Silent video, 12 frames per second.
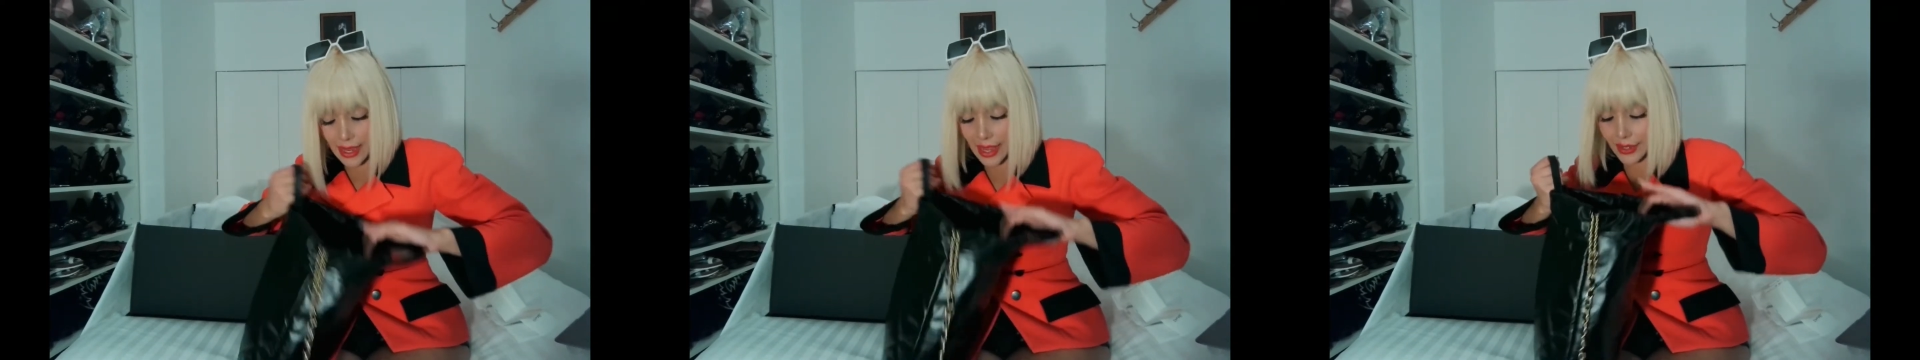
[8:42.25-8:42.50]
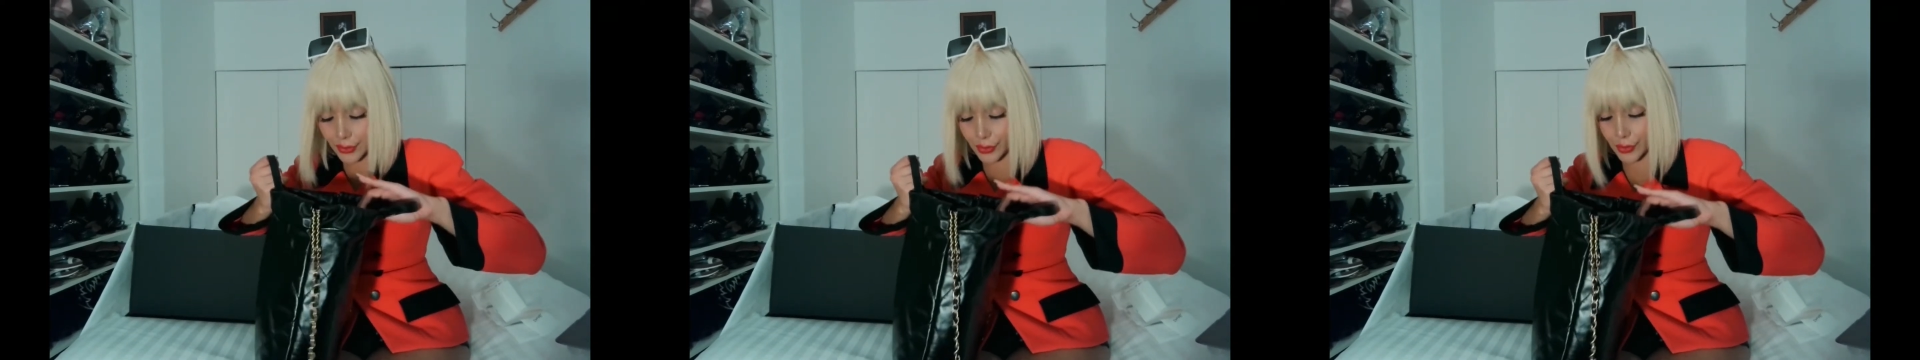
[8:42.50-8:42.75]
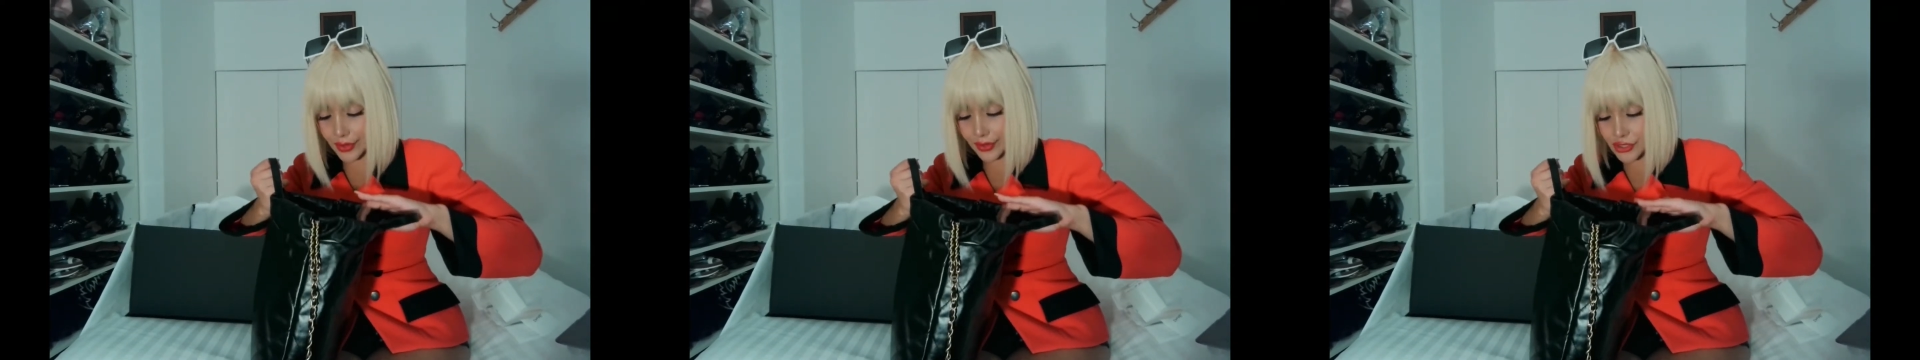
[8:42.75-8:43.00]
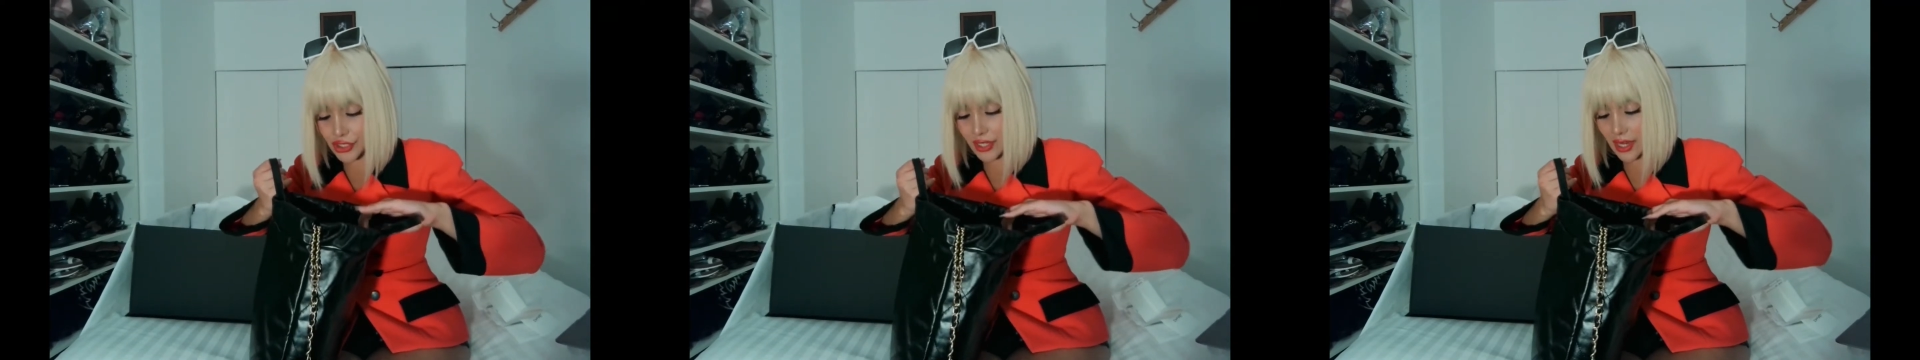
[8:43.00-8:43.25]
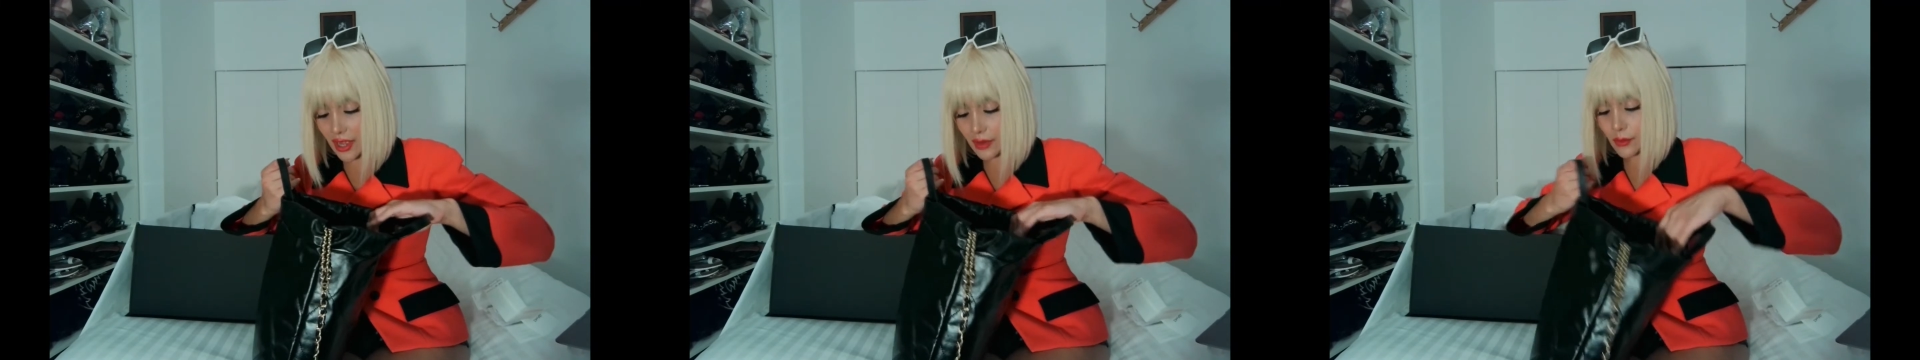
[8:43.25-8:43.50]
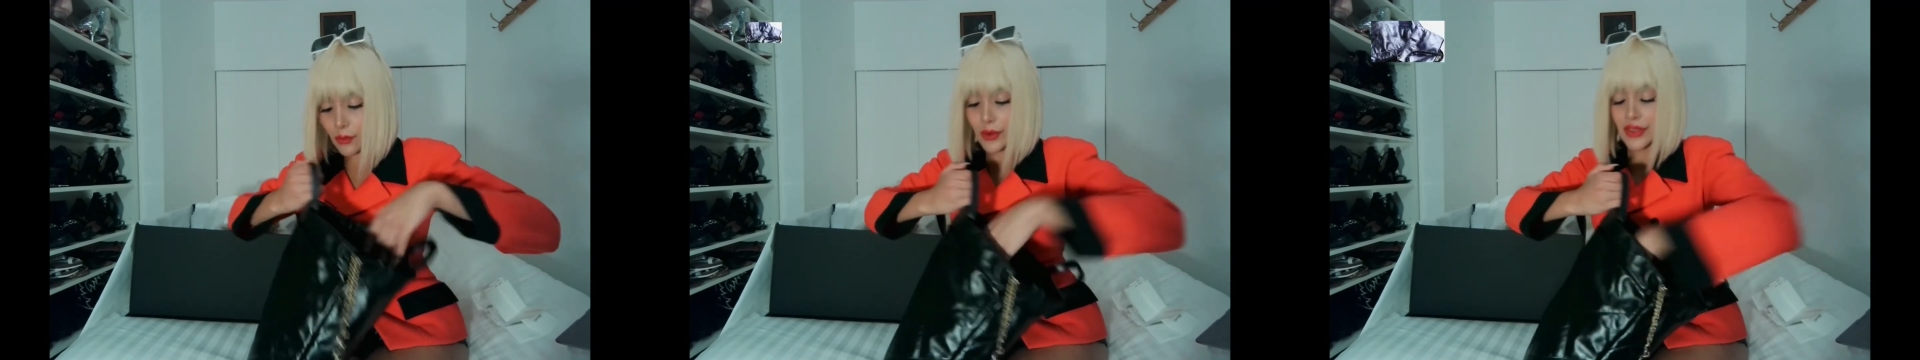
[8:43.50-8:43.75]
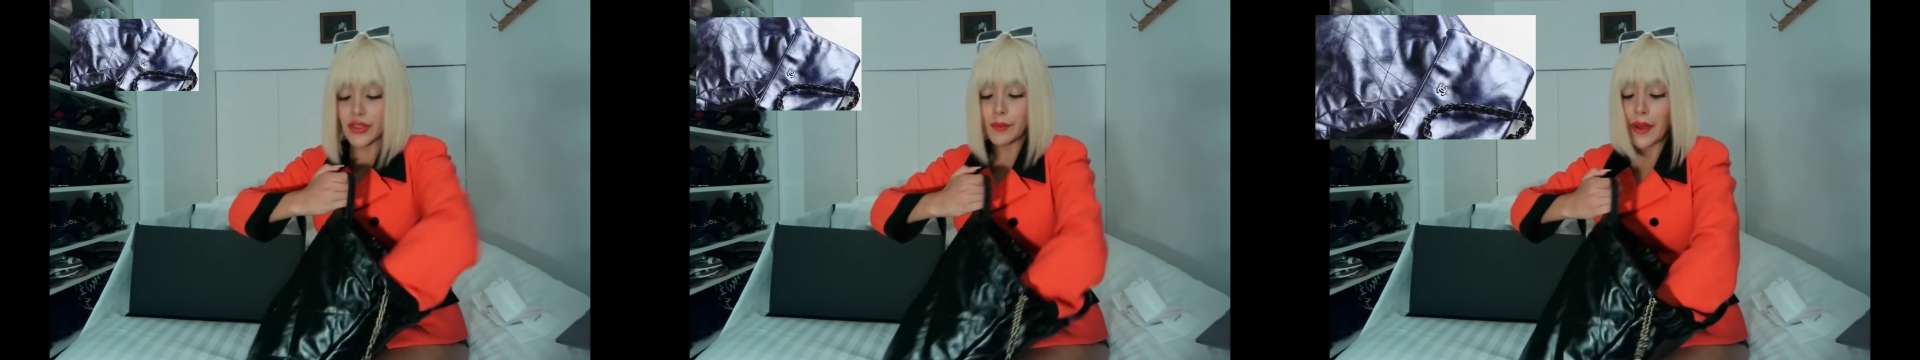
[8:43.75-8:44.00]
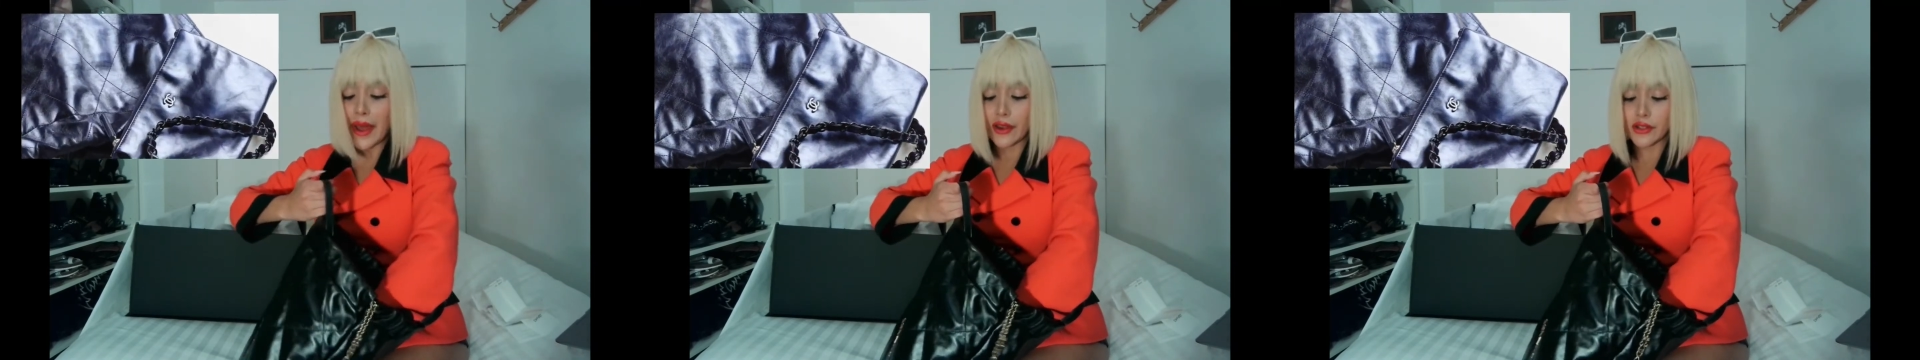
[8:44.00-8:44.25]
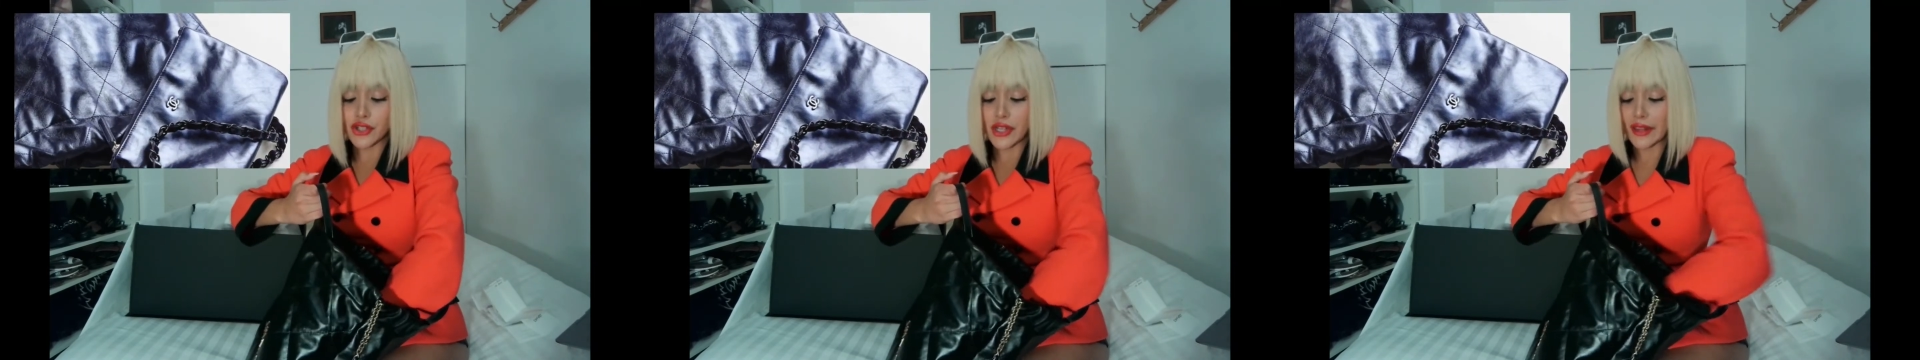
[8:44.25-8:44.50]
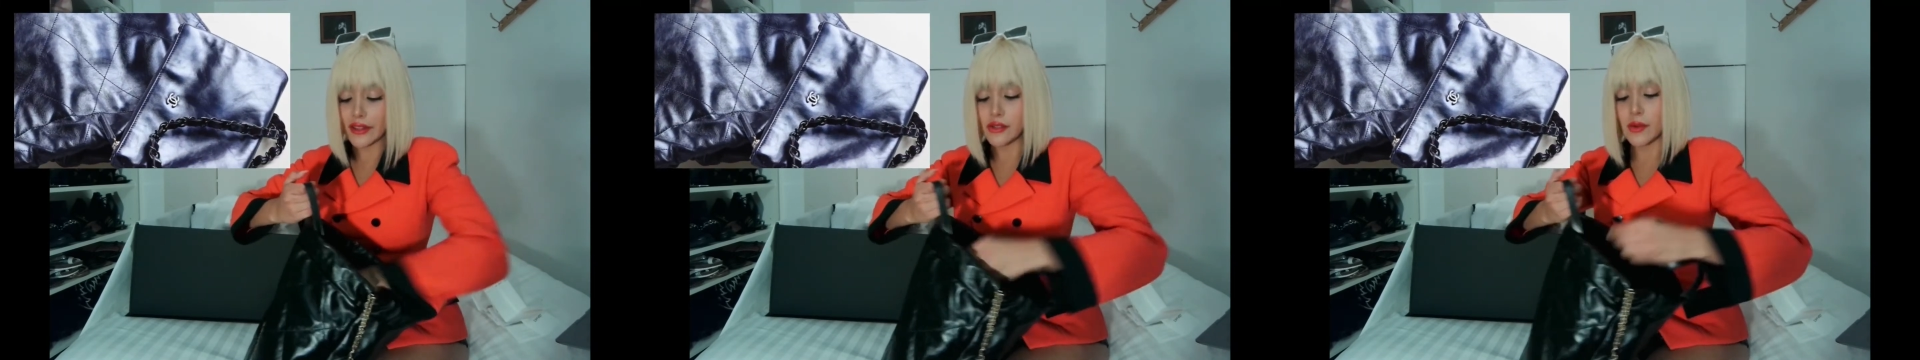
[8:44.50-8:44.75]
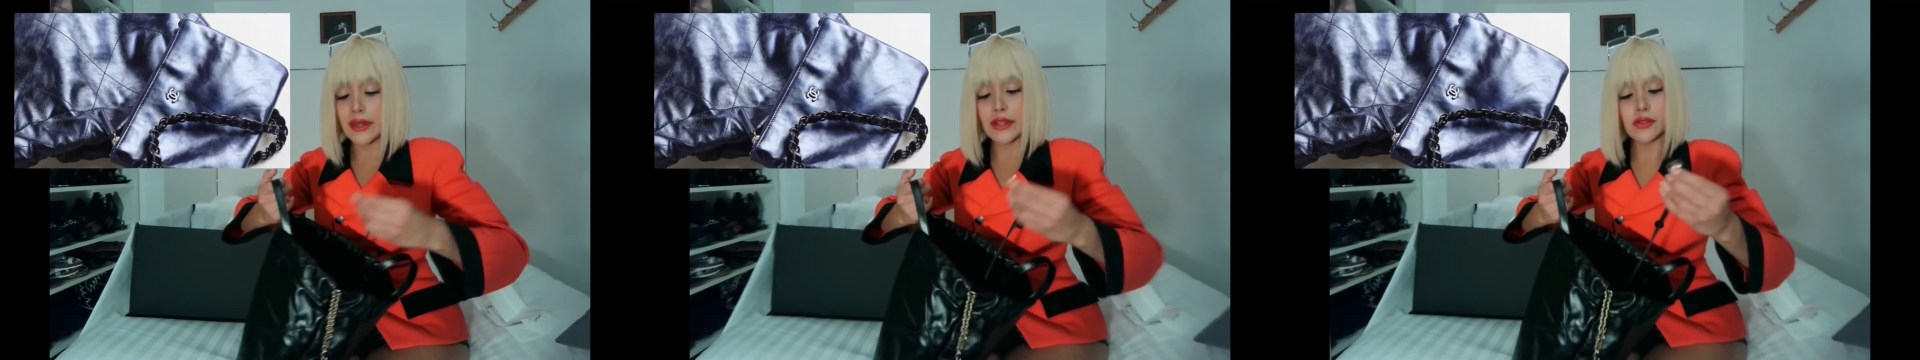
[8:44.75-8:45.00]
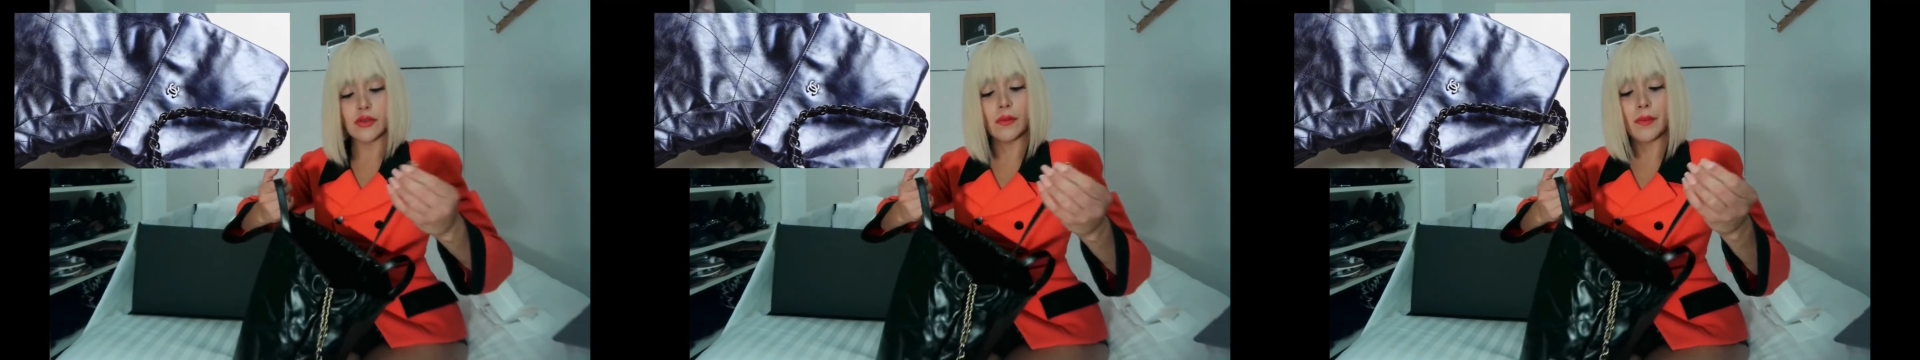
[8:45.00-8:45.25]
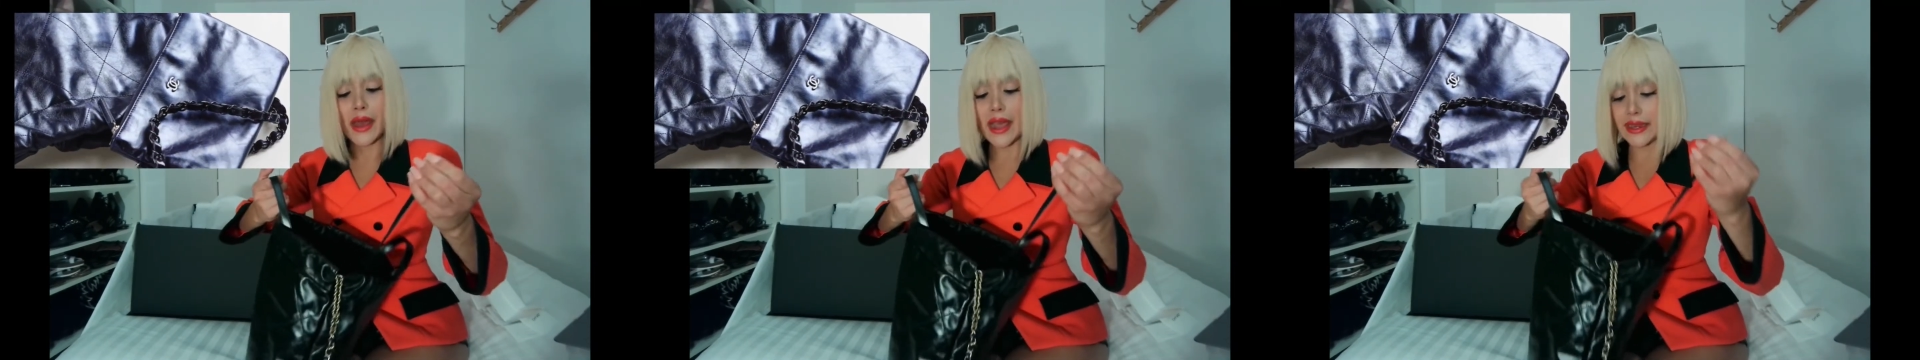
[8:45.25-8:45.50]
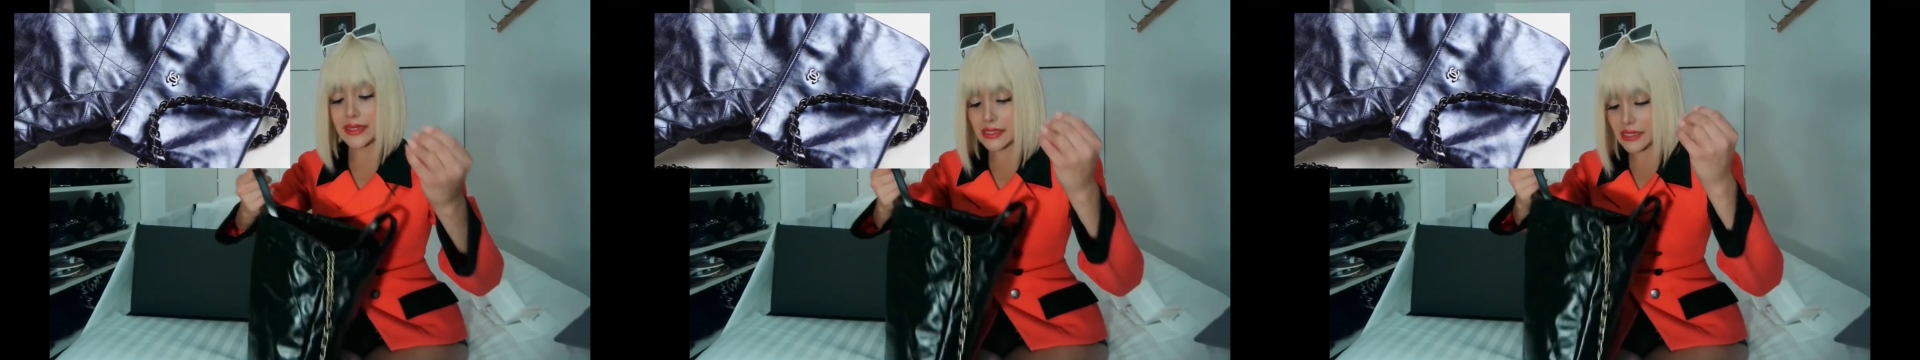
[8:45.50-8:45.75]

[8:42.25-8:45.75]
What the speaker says: and nor does she come with the pouch like the 22 bag